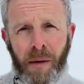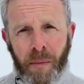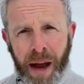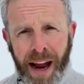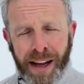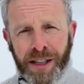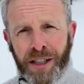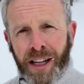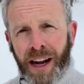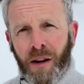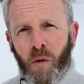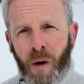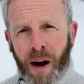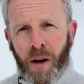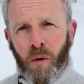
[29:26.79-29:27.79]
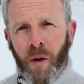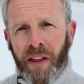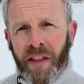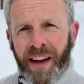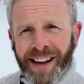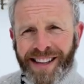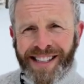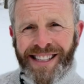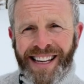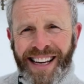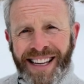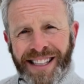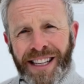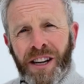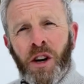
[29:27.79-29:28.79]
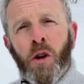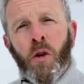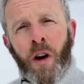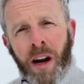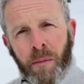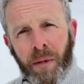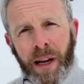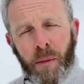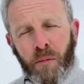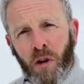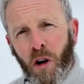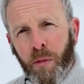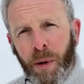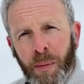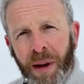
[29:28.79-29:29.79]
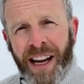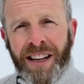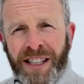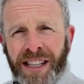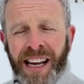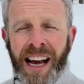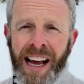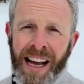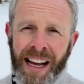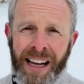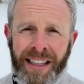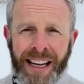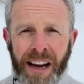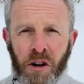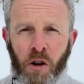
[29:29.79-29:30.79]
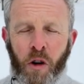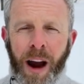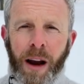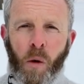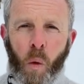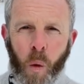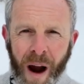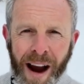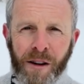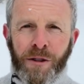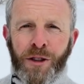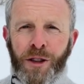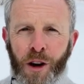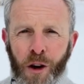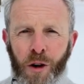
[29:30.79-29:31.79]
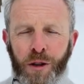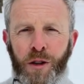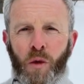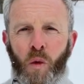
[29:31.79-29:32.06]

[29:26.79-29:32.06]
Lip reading: pants that I wear with this is incredibly appropriate, because Daniel Craig wears those